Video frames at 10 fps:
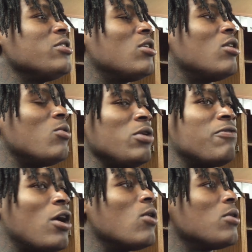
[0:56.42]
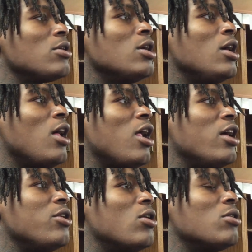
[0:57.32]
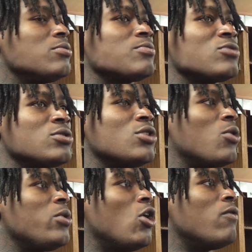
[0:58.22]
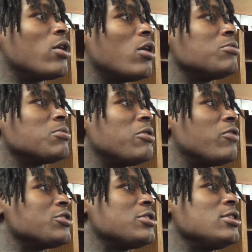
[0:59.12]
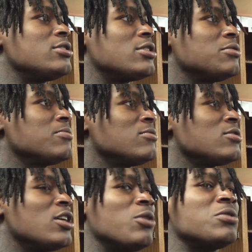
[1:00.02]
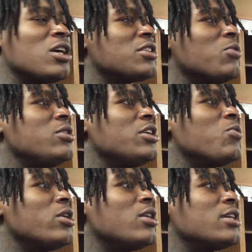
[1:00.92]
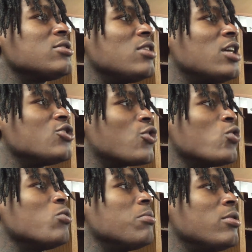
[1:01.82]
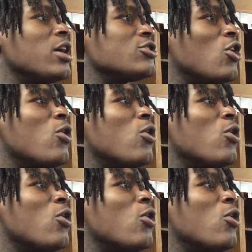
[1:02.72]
we fought, and we overcome some adversities, and I think we did well as a group, as a